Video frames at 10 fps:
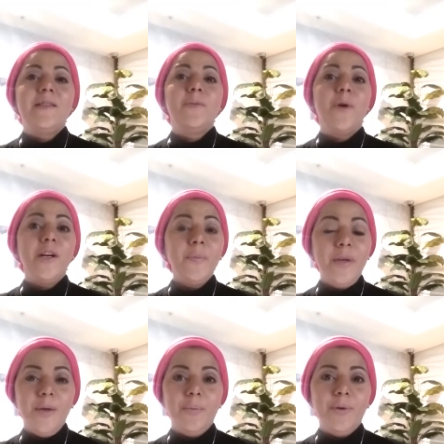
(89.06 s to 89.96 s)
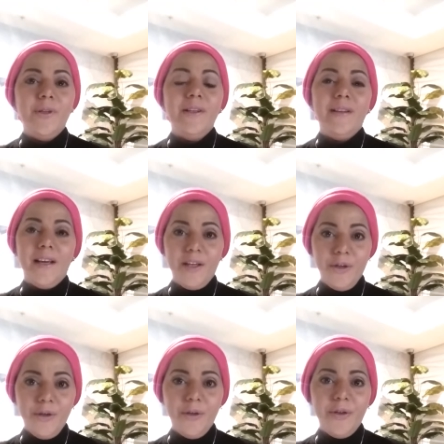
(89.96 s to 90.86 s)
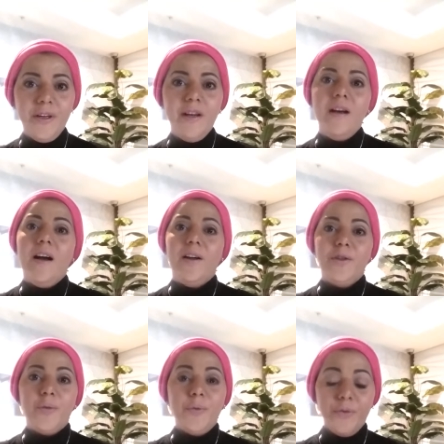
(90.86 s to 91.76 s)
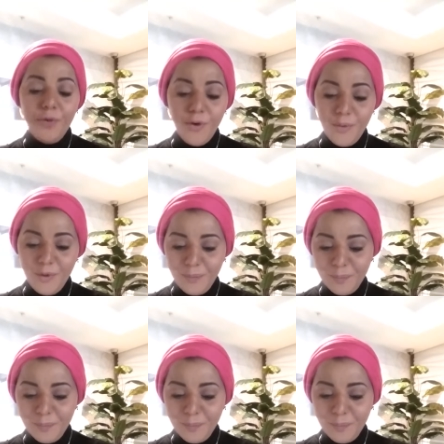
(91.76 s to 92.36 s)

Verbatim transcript: smart people like her underperform?